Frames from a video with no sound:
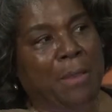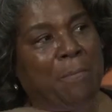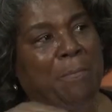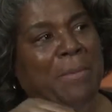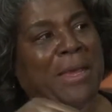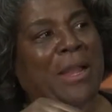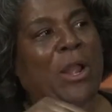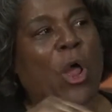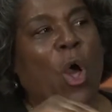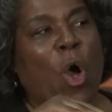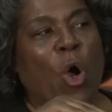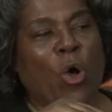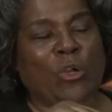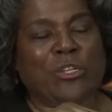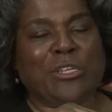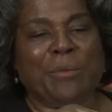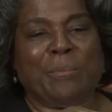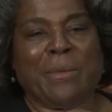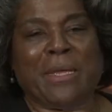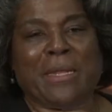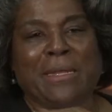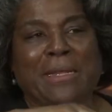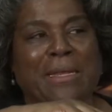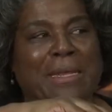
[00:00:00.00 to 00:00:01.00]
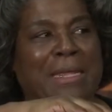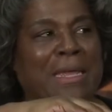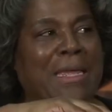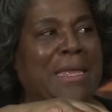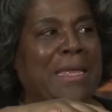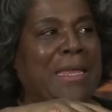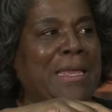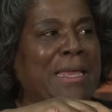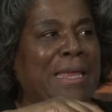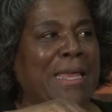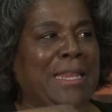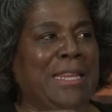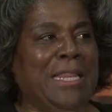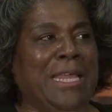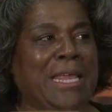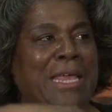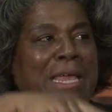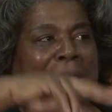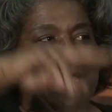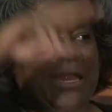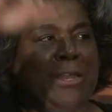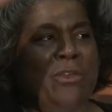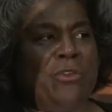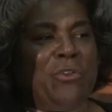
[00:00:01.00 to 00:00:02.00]
But ultimately, in
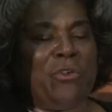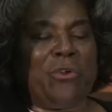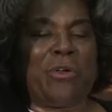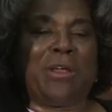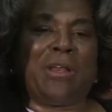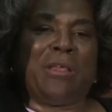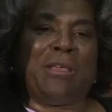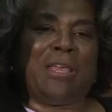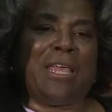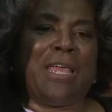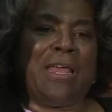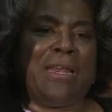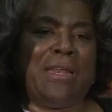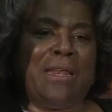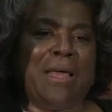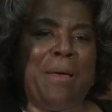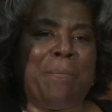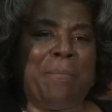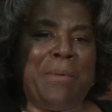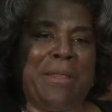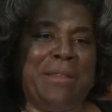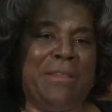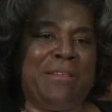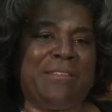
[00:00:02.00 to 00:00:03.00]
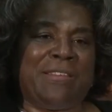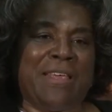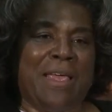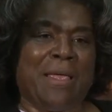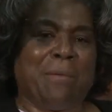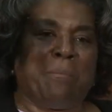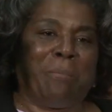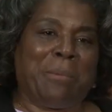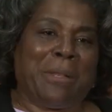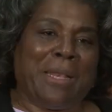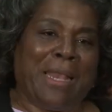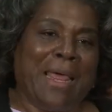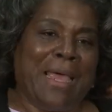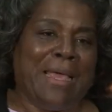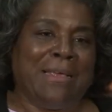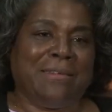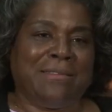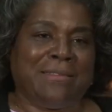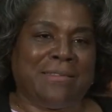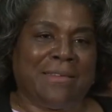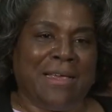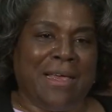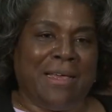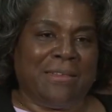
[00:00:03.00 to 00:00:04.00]
the end, you're going to end up in the same
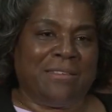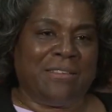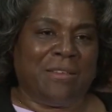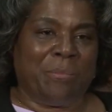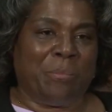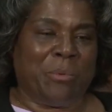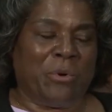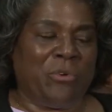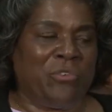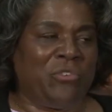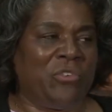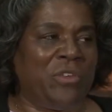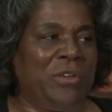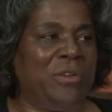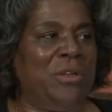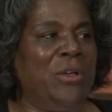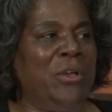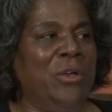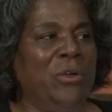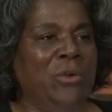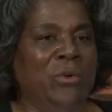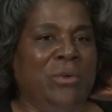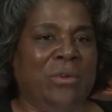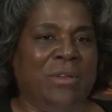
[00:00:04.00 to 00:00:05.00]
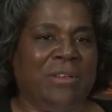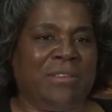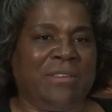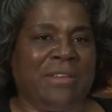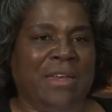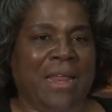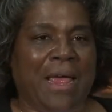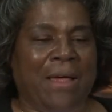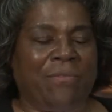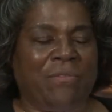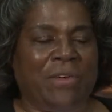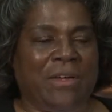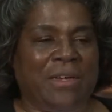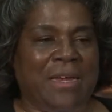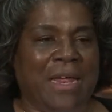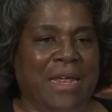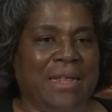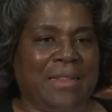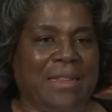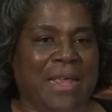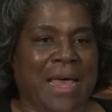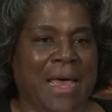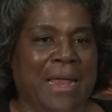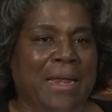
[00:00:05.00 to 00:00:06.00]
place as the person who doesn't have to
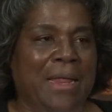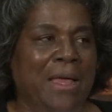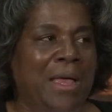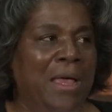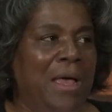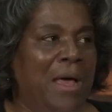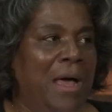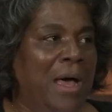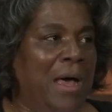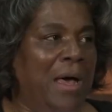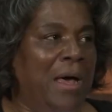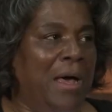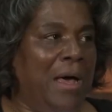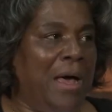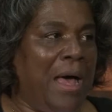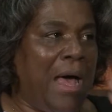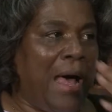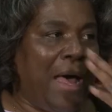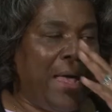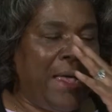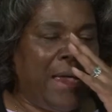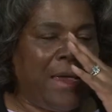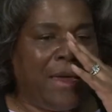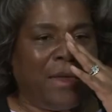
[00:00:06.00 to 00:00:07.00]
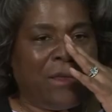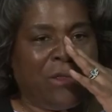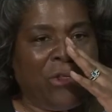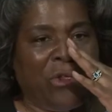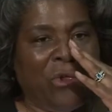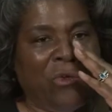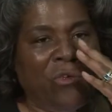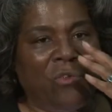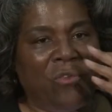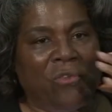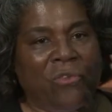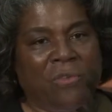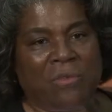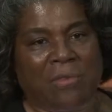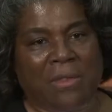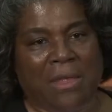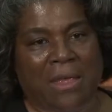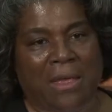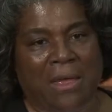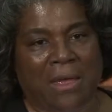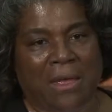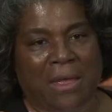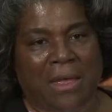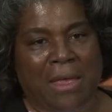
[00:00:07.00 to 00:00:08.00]
take that. Uh, I use
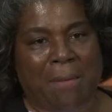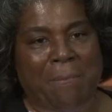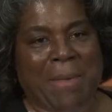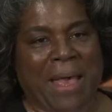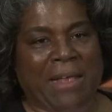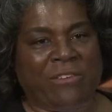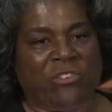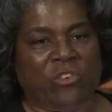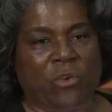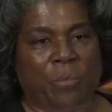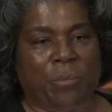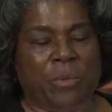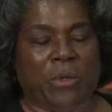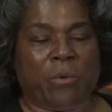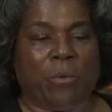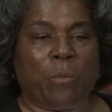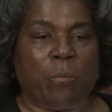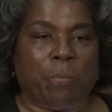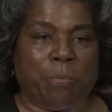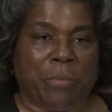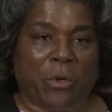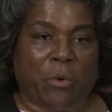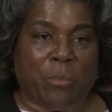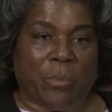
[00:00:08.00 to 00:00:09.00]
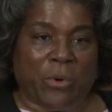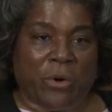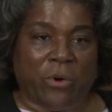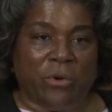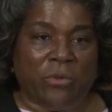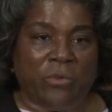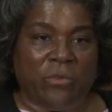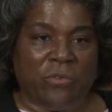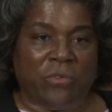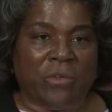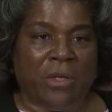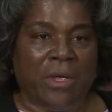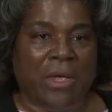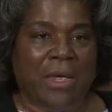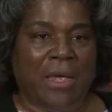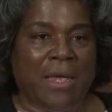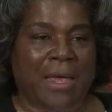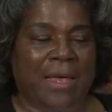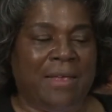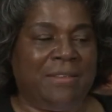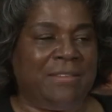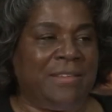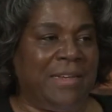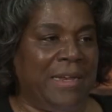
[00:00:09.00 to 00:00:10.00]
uh, Ambassador Bill, Bill, Burns
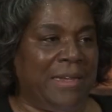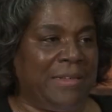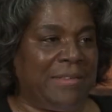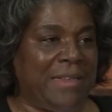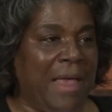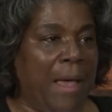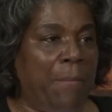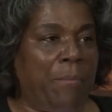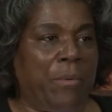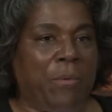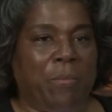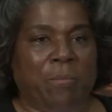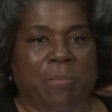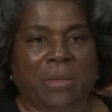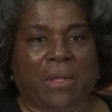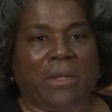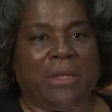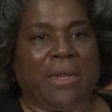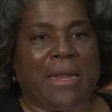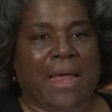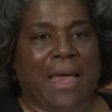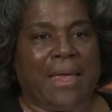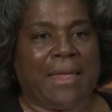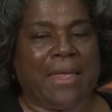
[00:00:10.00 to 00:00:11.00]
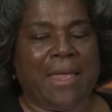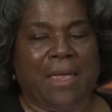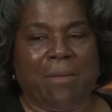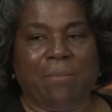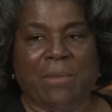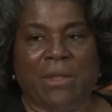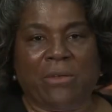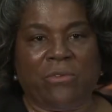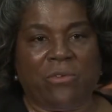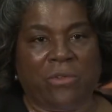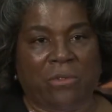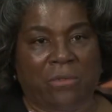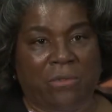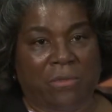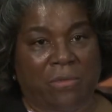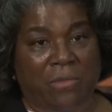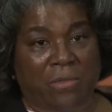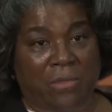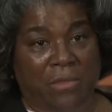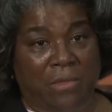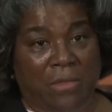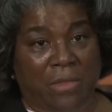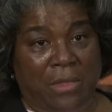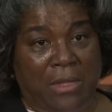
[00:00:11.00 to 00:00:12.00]
as an example. Bill and I came into
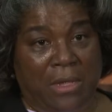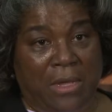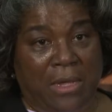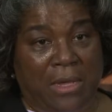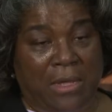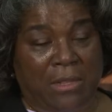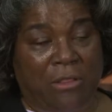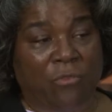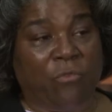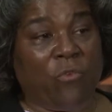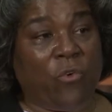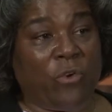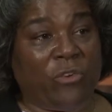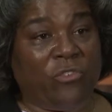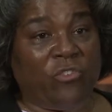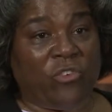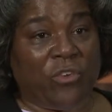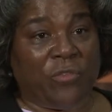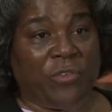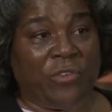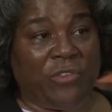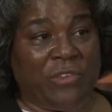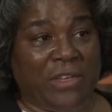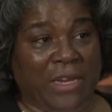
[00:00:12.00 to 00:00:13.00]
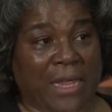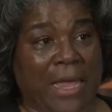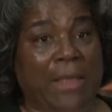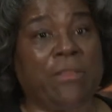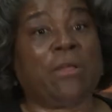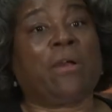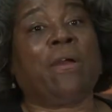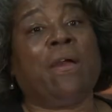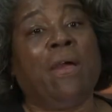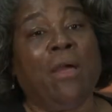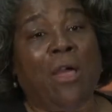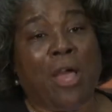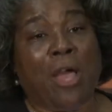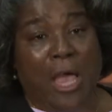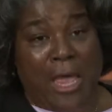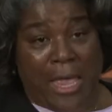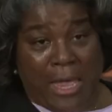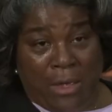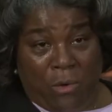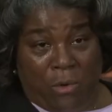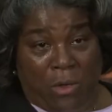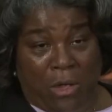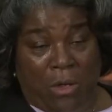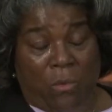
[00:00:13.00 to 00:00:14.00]
uh, the Foreign Service together
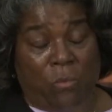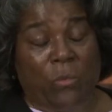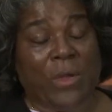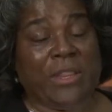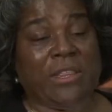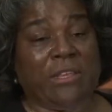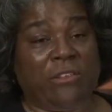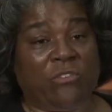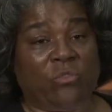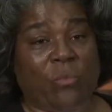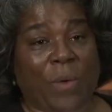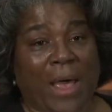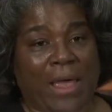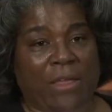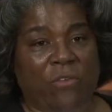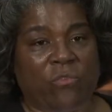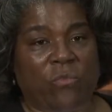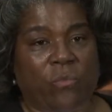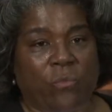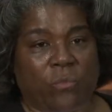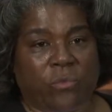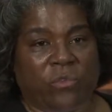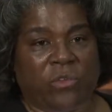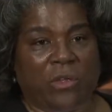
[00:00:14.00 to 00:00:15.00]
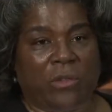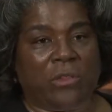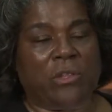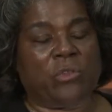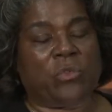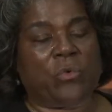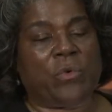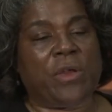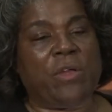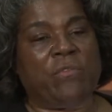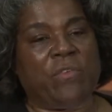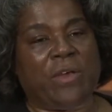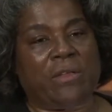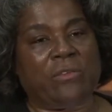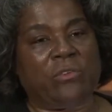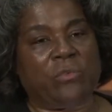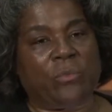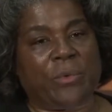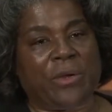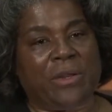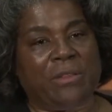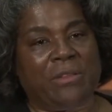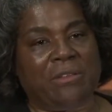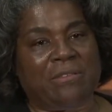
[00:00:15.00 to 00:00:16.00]
uh, with his wife. So the three of
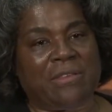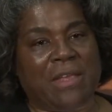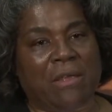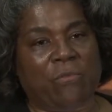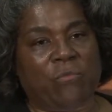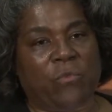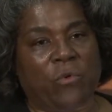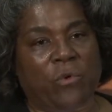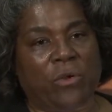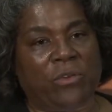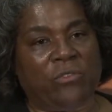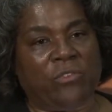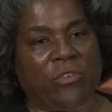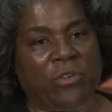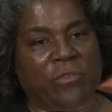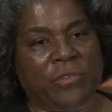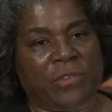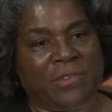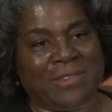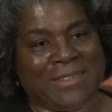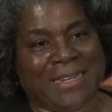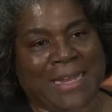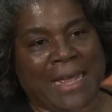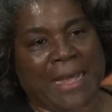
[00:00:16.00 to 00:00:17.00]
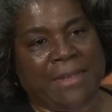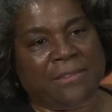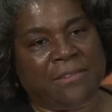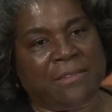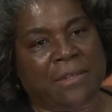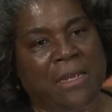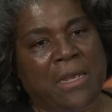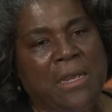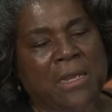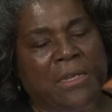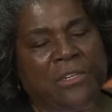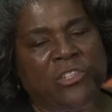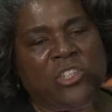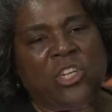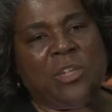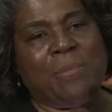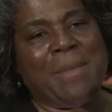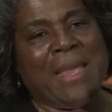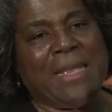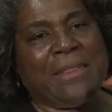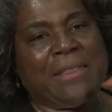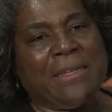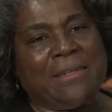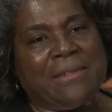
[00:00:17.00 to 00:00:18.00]
us were in the same Foreign Service class. She
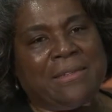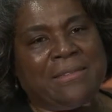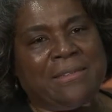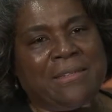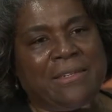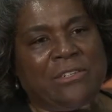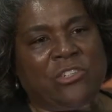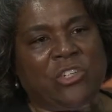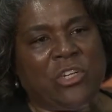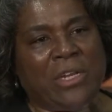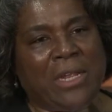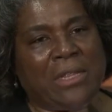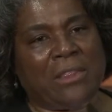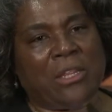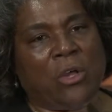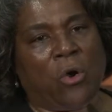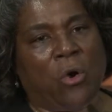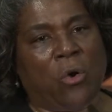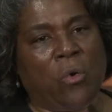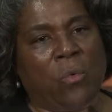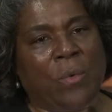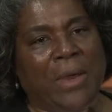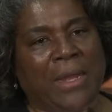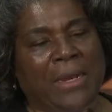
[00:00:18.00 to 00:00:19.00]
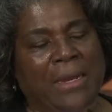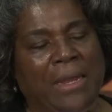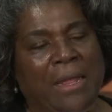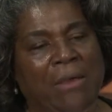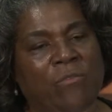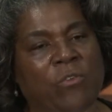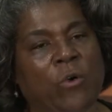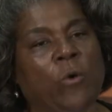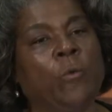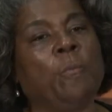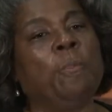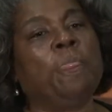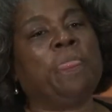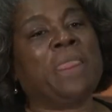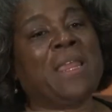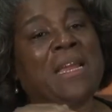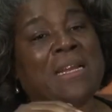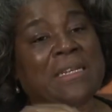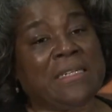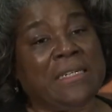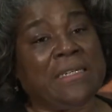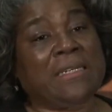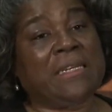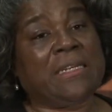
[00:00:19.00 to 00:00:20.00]
made the decision at the 01 level
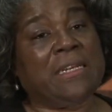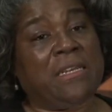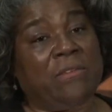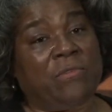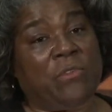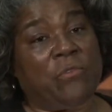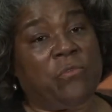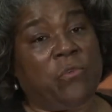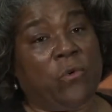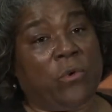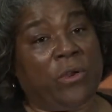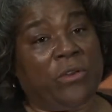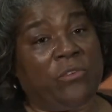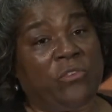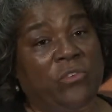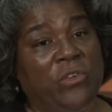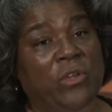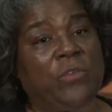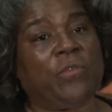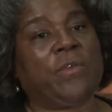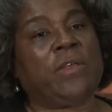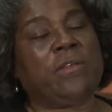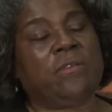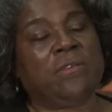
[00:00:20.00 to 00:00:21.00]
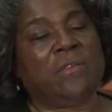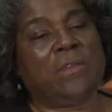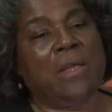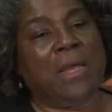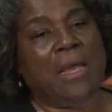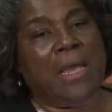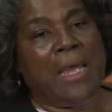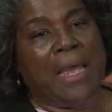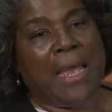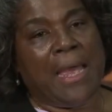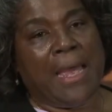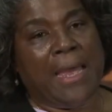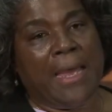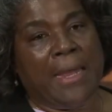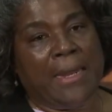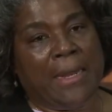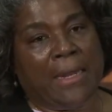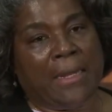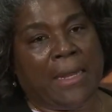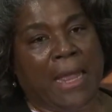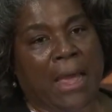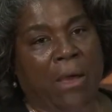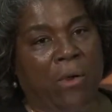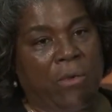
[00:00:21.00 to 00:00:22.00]
to leave the Foreign Service and
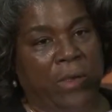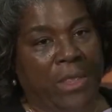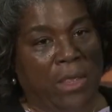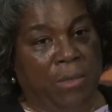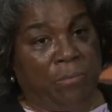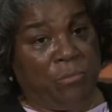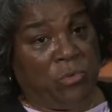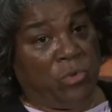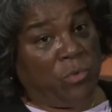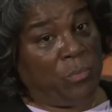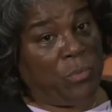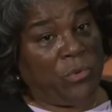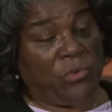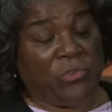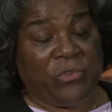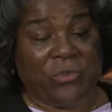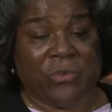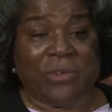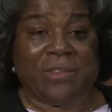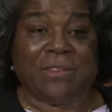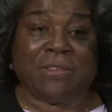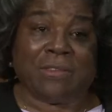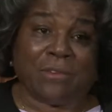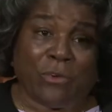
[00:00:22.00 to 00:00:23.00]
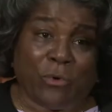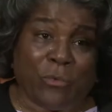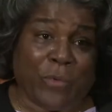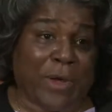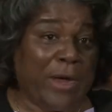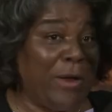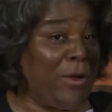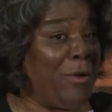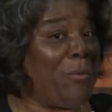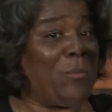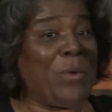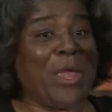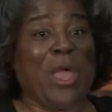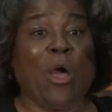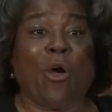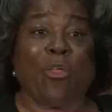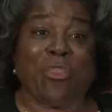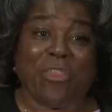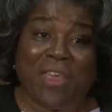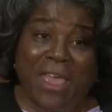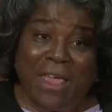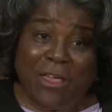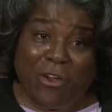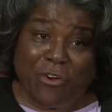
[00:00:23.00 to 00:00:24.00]
allow him to pursue his career. And we all
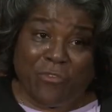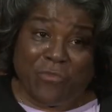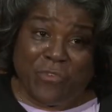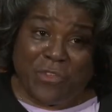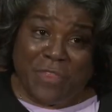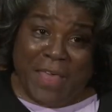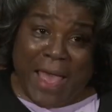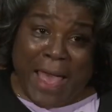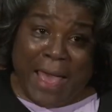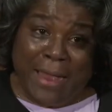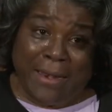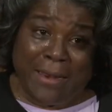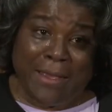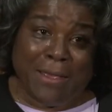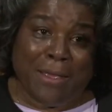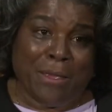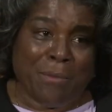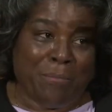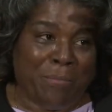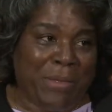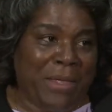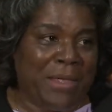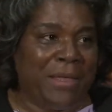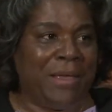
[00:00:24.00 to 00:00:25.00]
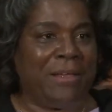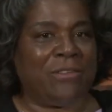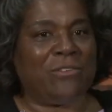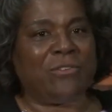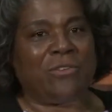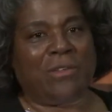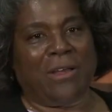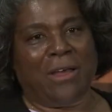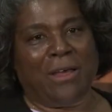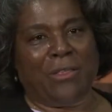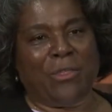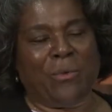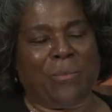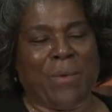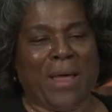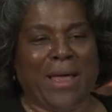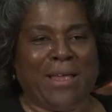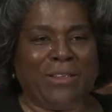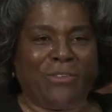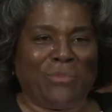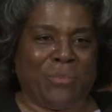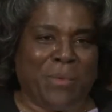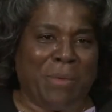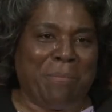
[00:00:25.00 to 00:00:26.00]
thank her for that because
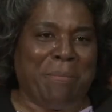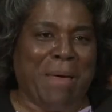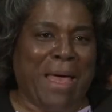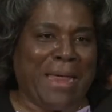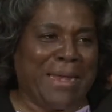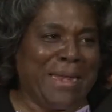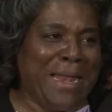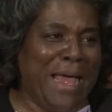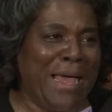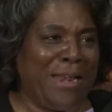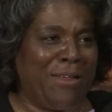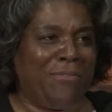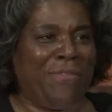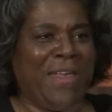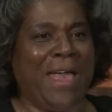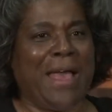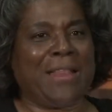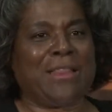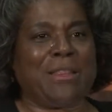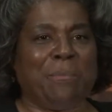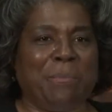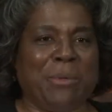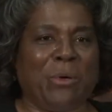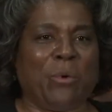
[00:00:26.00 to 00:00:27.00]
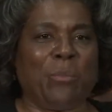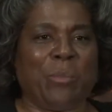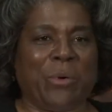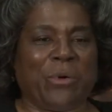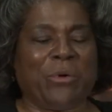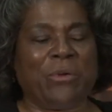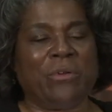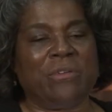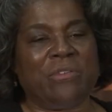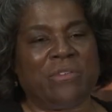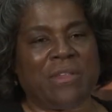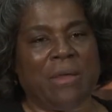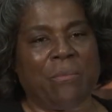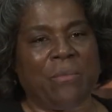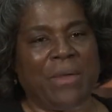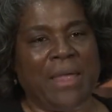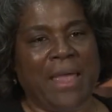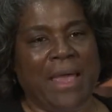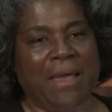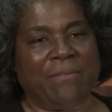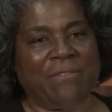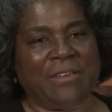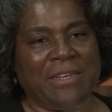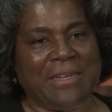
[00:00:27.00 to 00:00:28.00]
otherwise we might not have had the Bill Burns that we
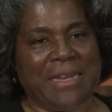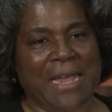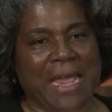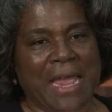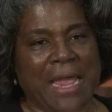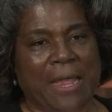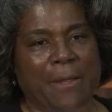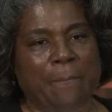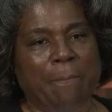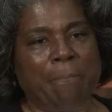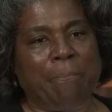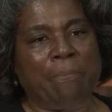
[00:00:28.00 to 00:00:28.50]
have today.